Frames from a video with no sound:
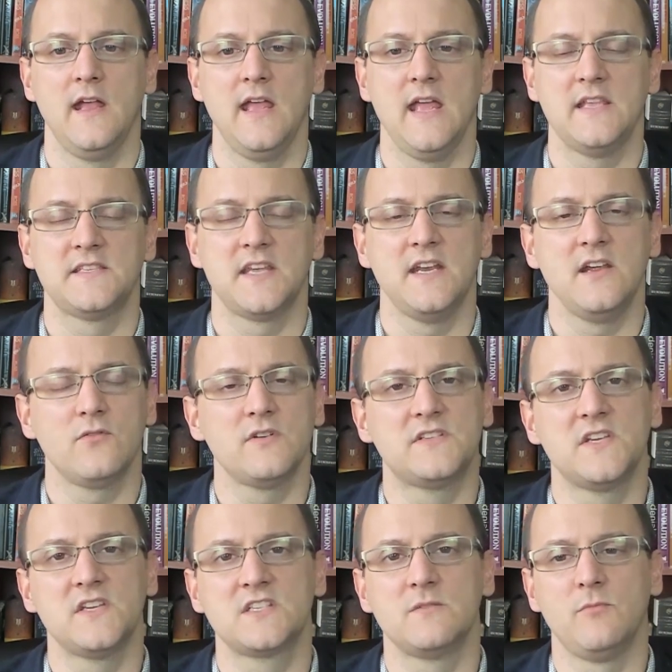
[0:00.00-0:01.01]
it's an
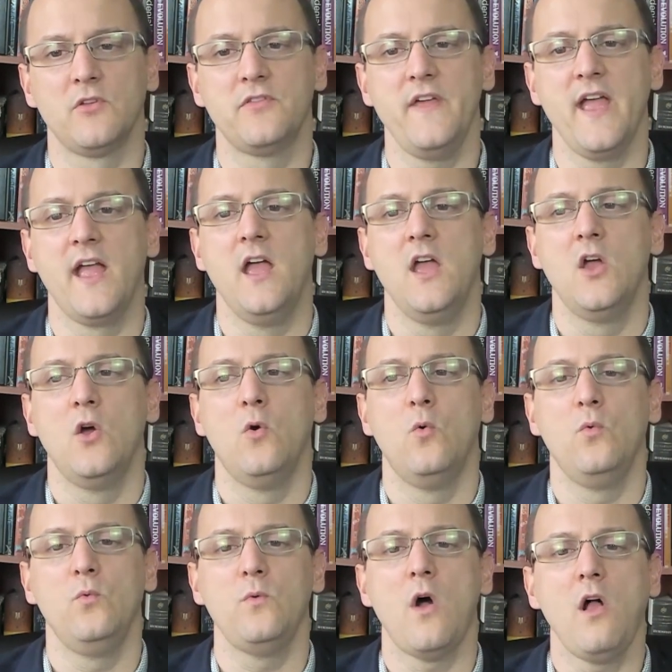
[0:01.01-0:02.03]
irresistible thing.
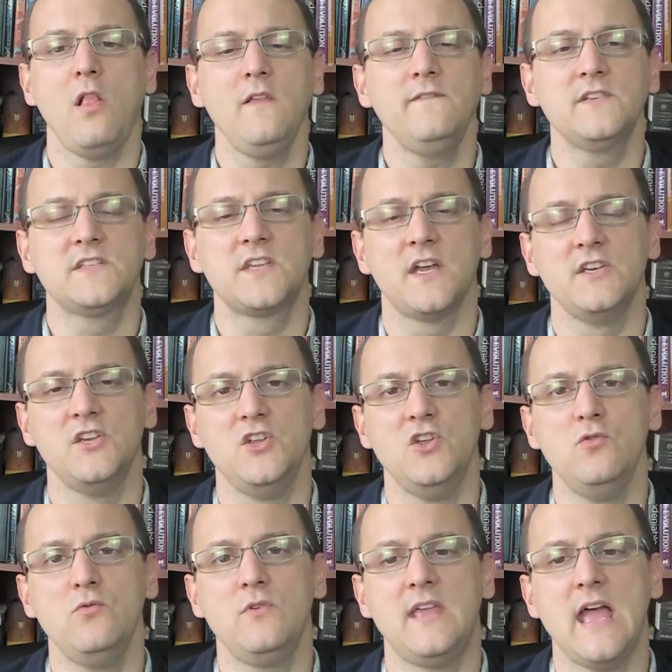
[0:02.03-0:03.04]
All of a sudden,
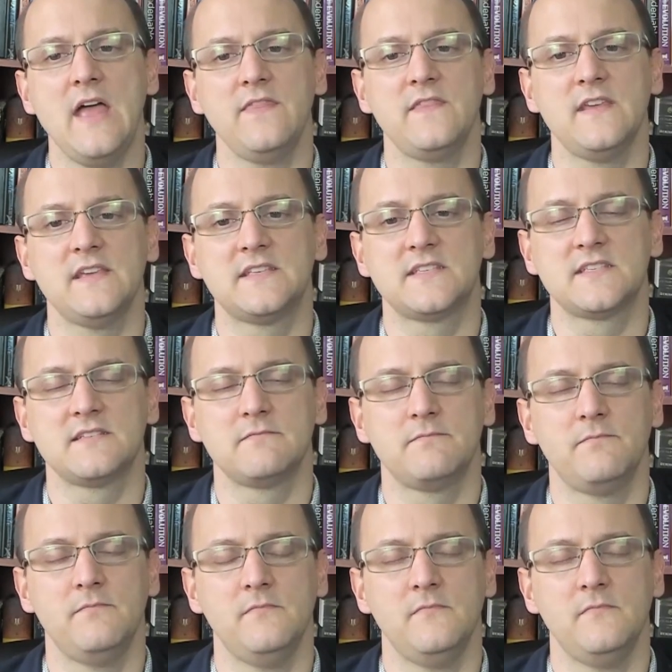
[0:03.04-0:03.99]
you get this